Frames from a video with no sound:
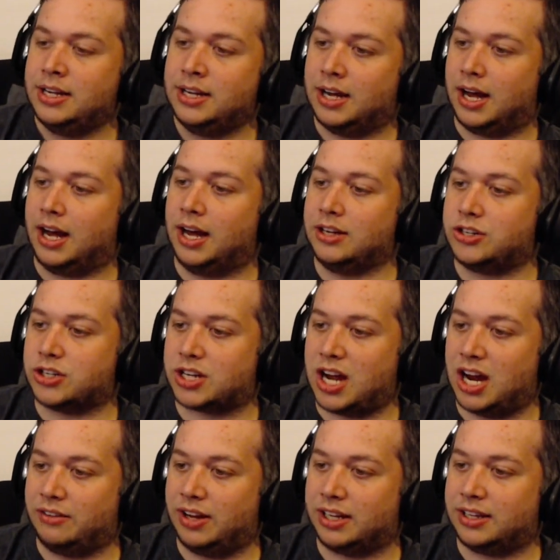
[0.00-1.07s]
It's just kind
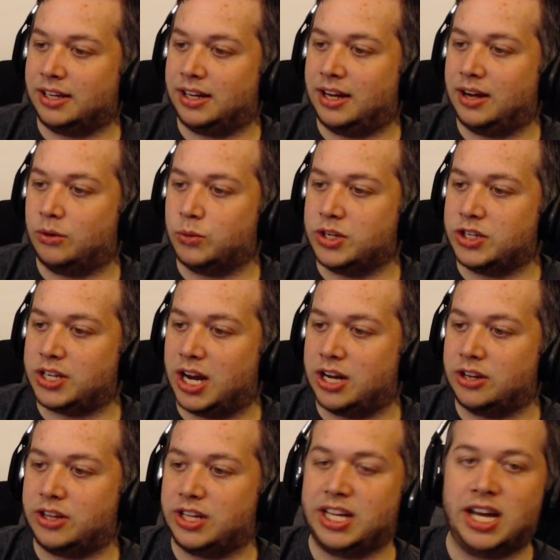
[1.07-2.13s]
of like the we stayed
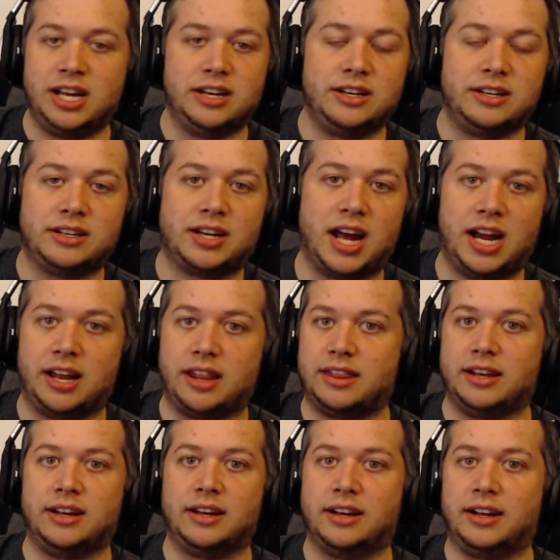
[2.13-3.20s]
to the end kind of
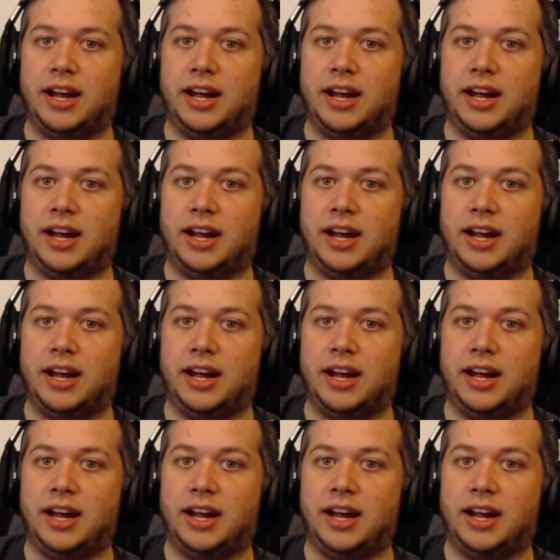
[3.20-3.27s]
thing,